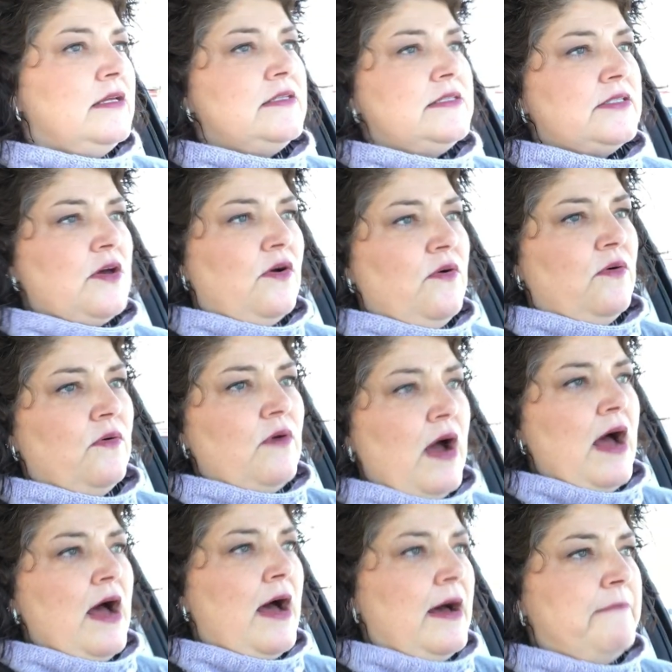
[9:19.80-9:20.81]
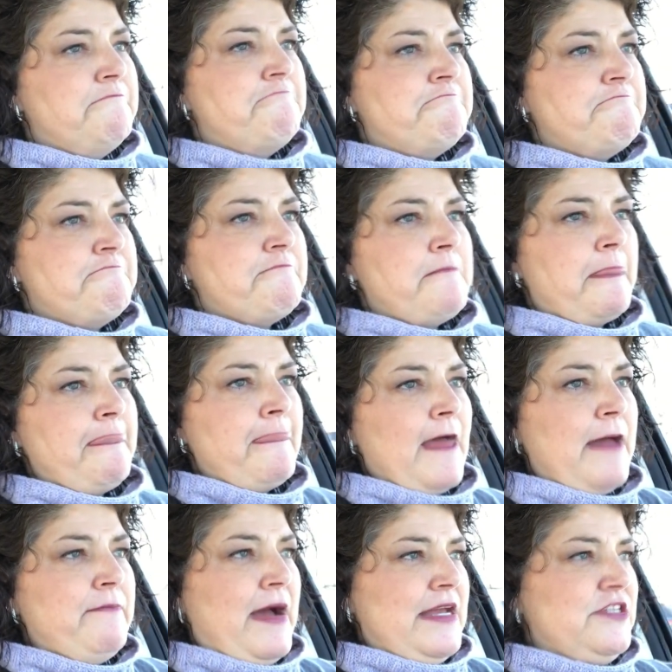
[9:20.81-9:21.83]
So um,
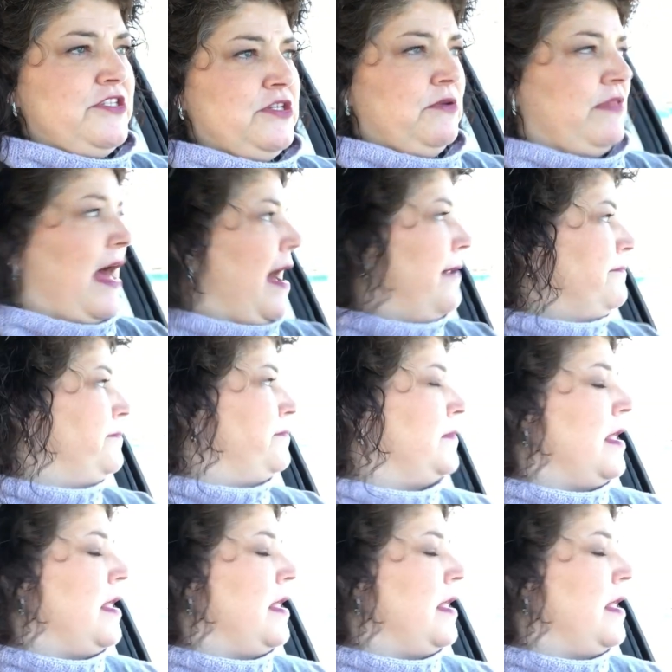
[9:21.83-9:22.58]
I might do that.